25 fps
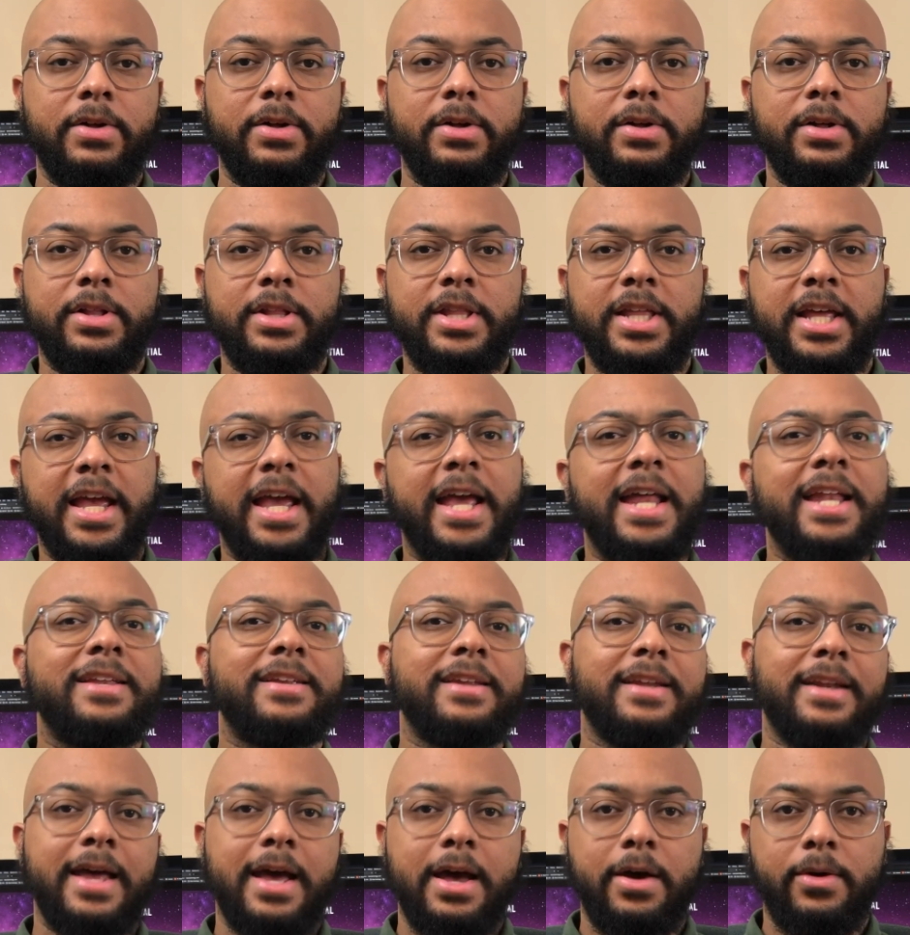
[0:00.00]
the ins
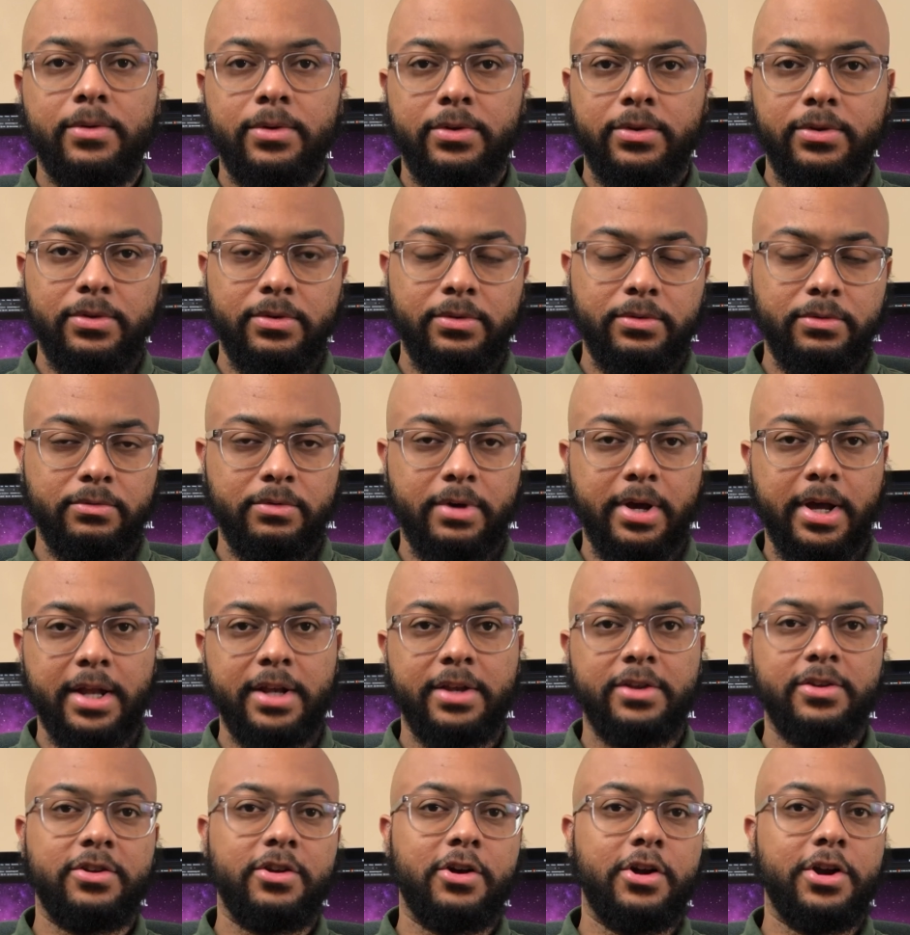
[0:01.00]
and outs, right?
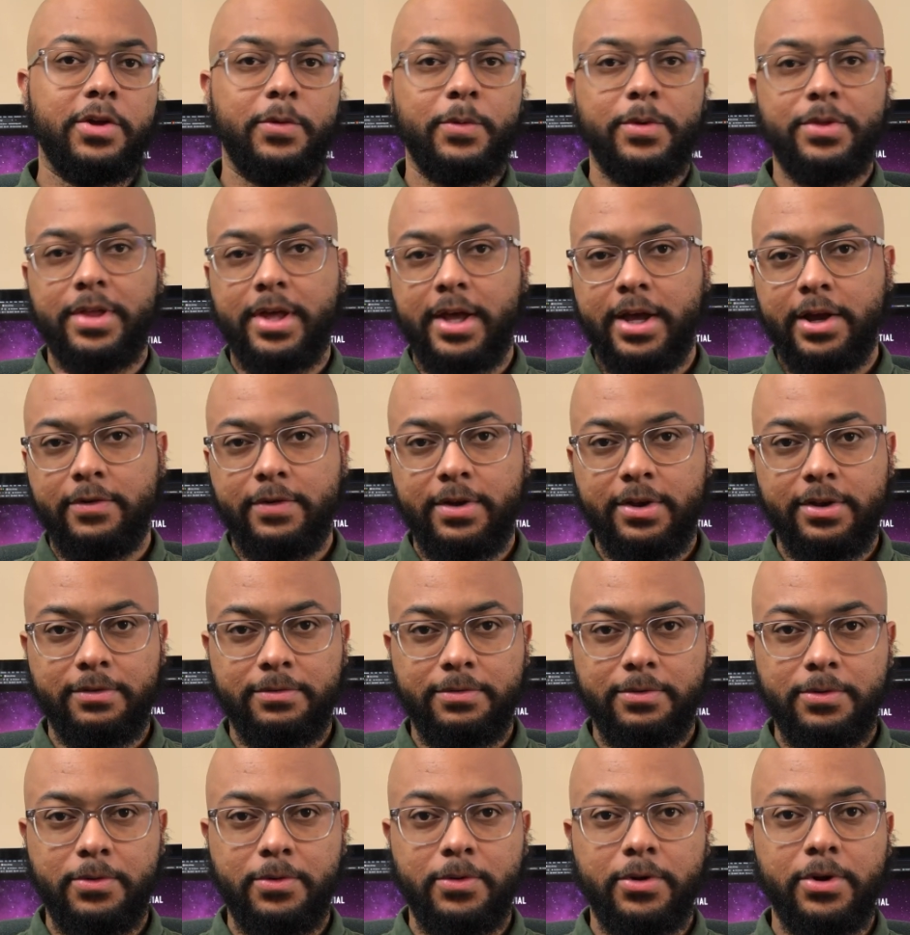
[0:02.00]
Starting with Aries,
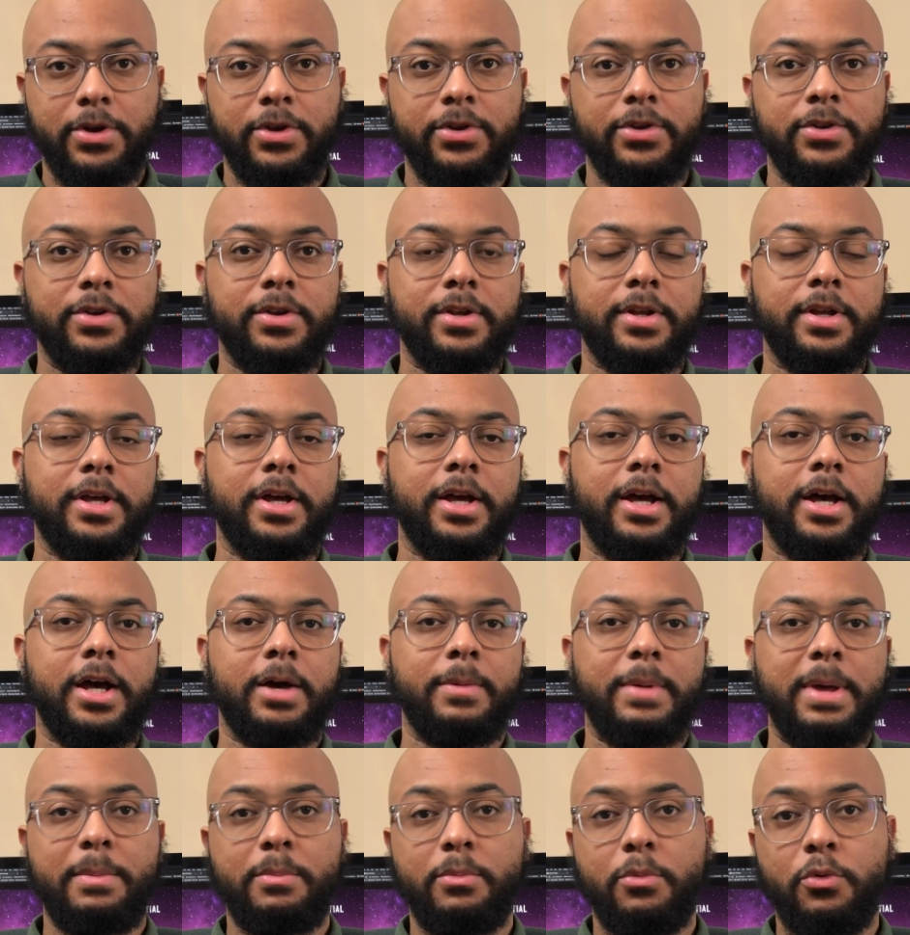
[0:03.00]
of course,
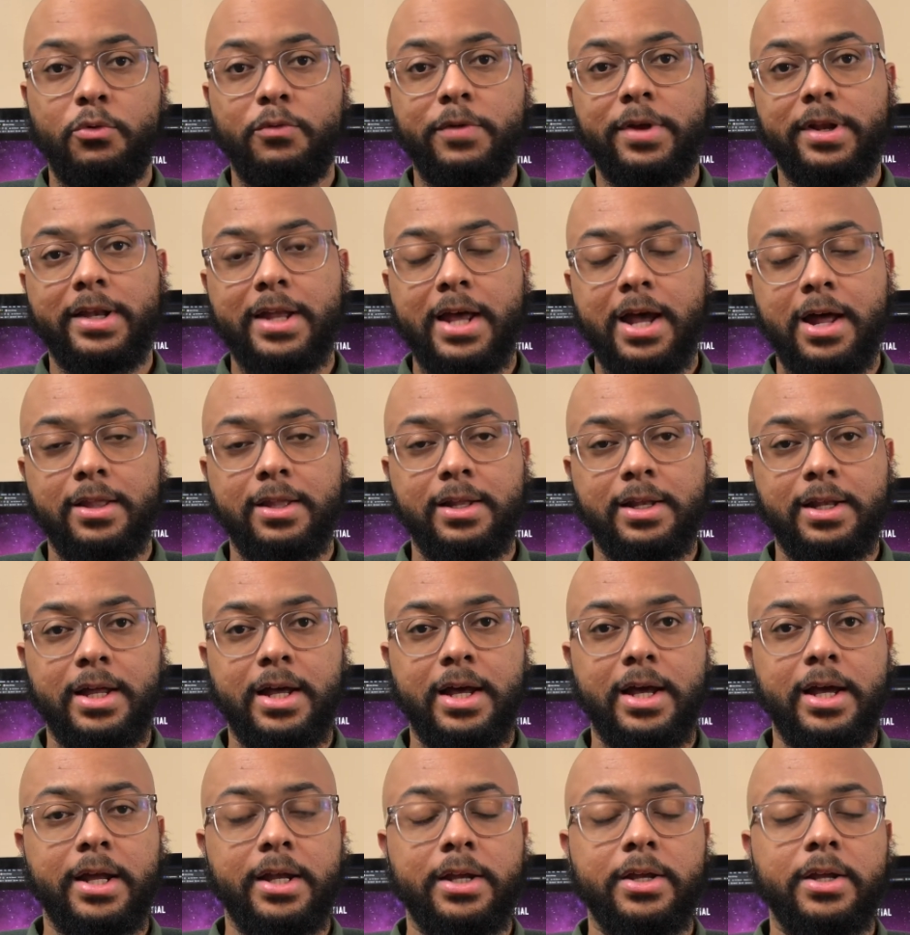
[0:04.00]
and moving down the
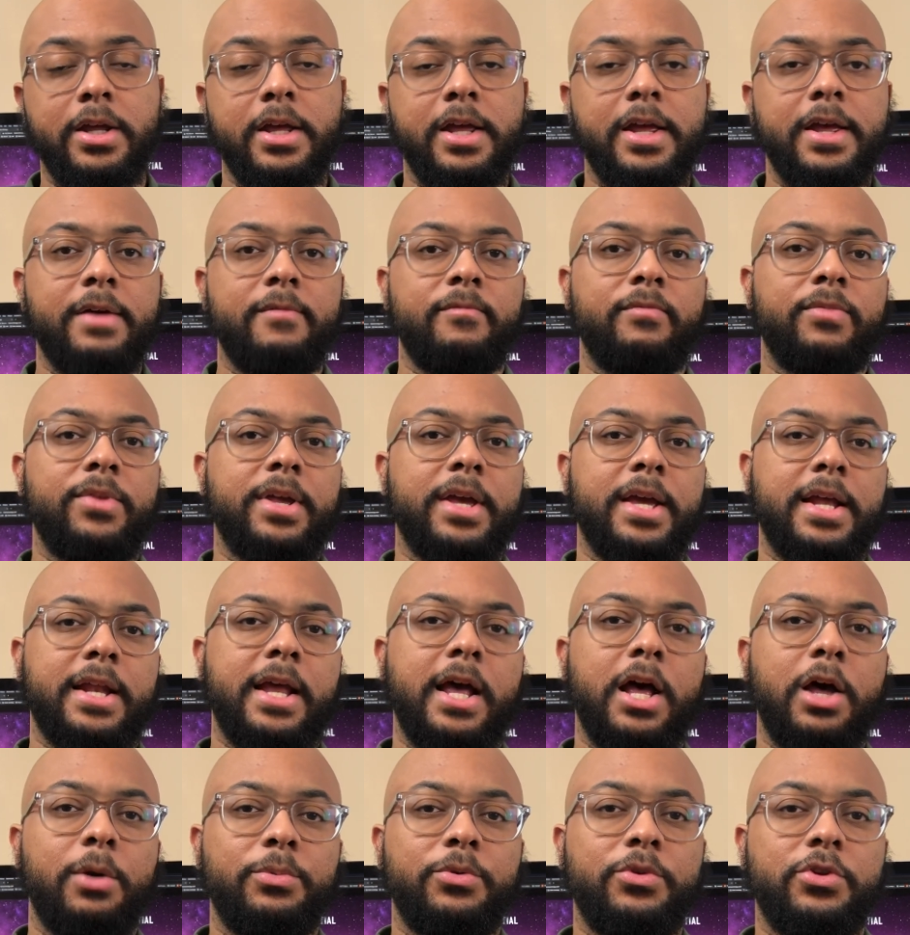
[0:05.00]
line, it
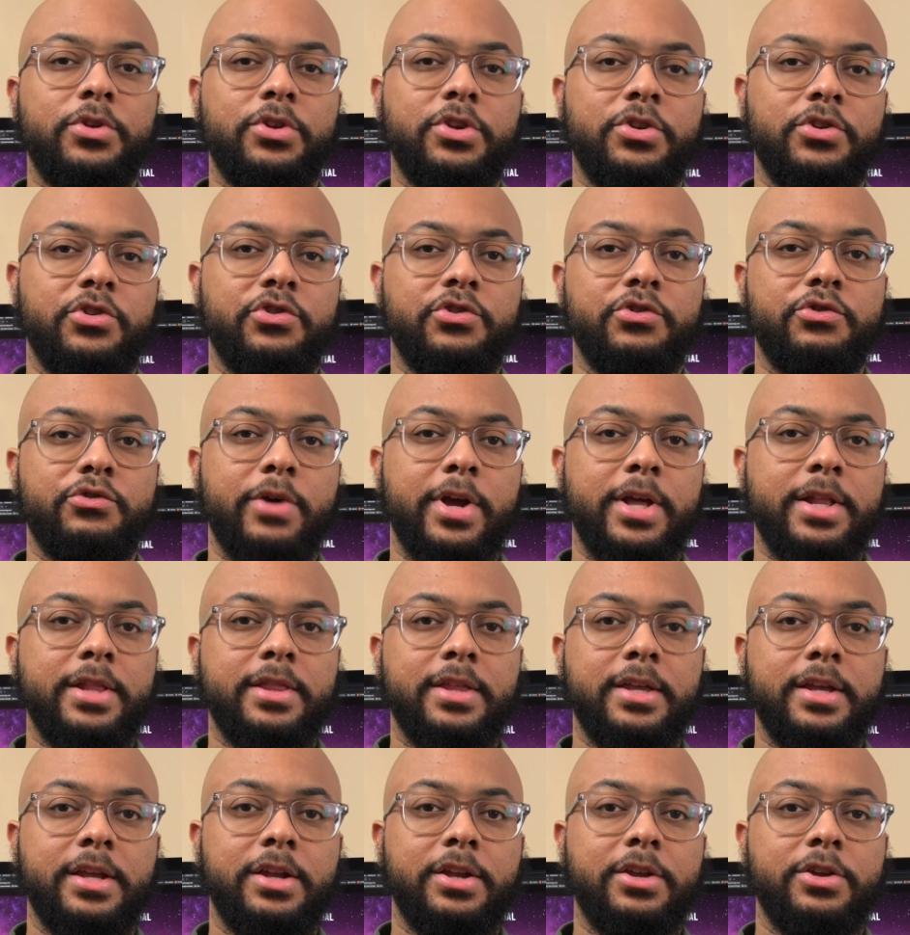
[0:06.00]
helps to
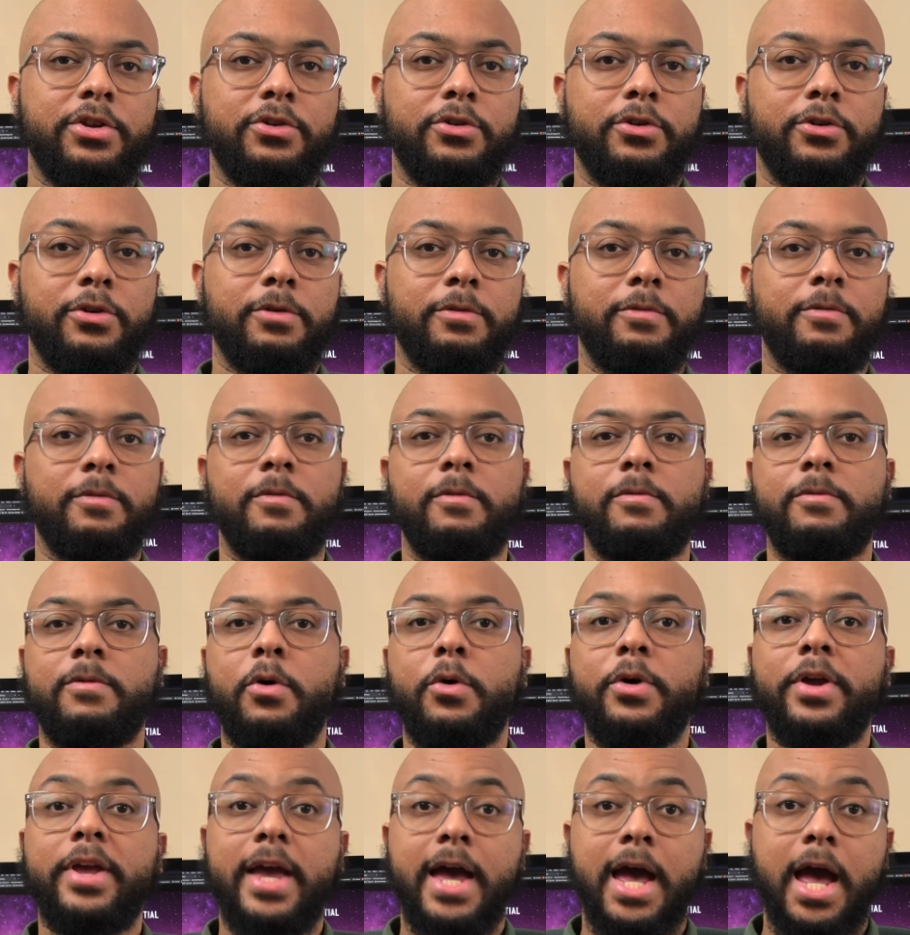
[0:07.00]
strengthen your
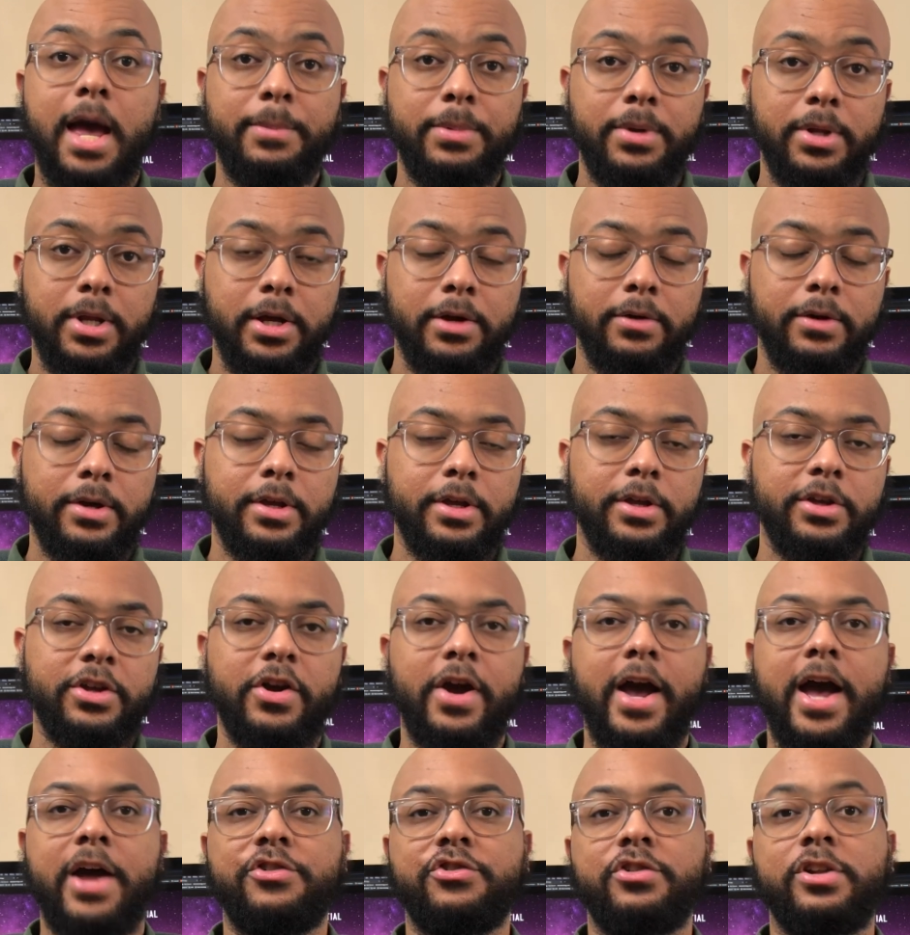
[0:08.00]
vocabulary, your
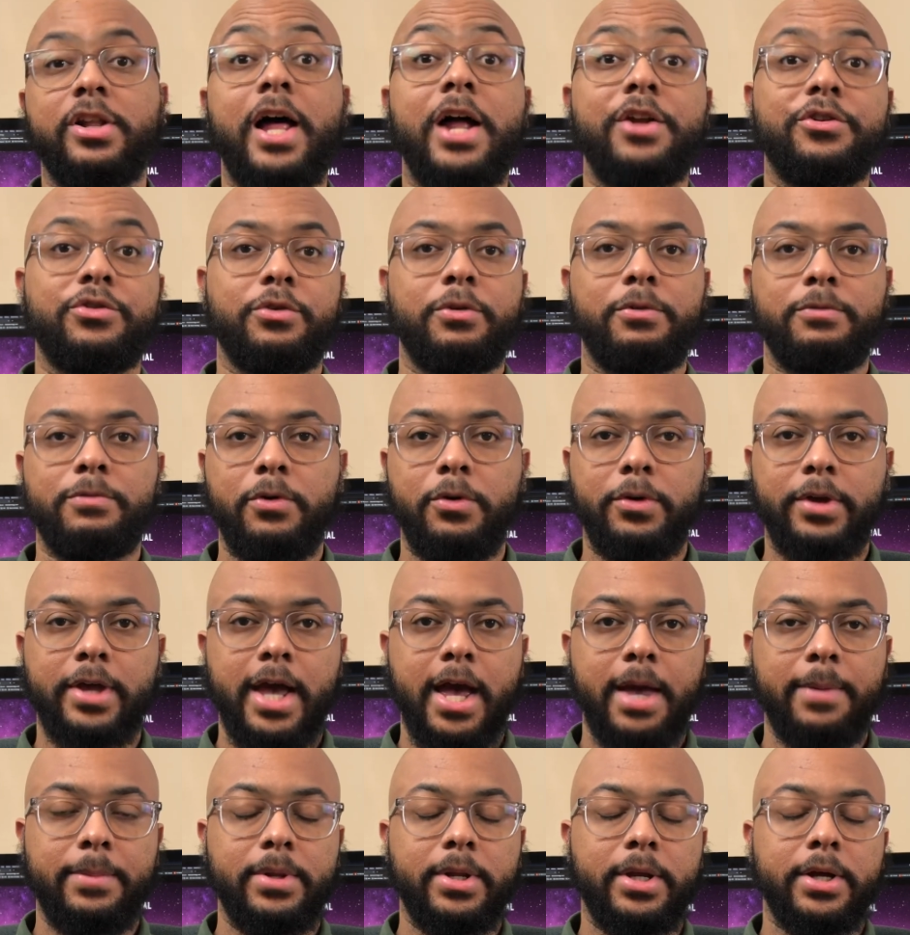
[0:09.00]
astrological
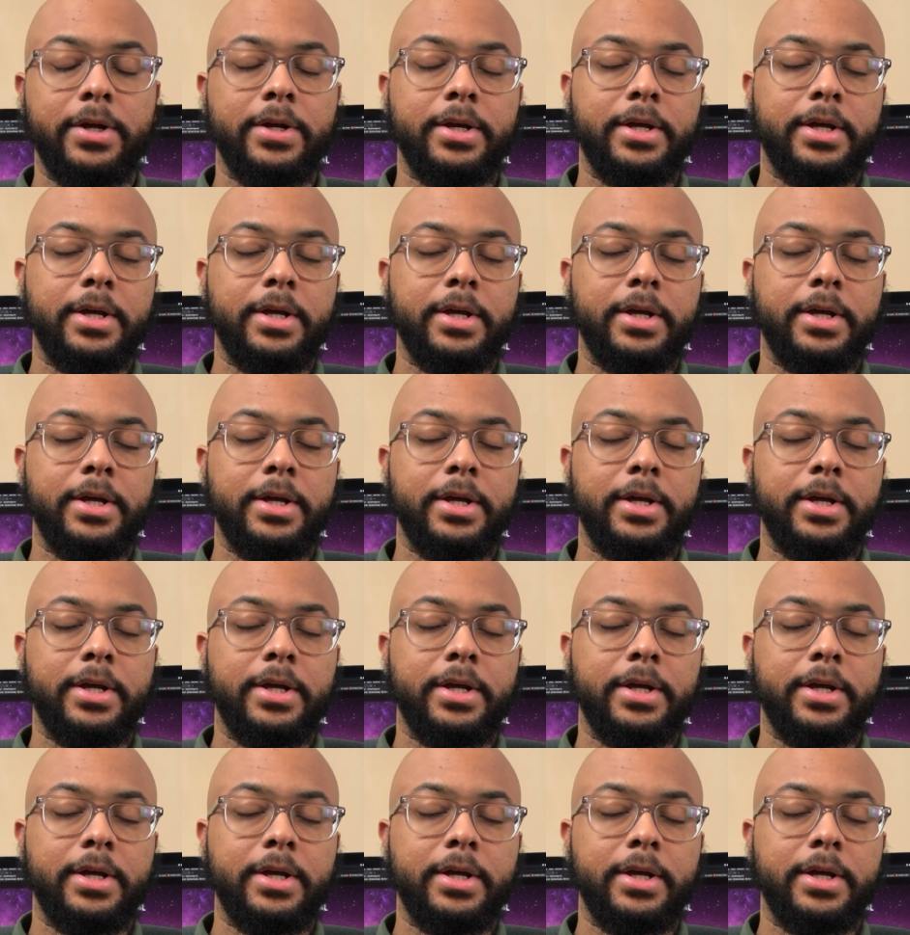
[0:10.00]
vocabulary.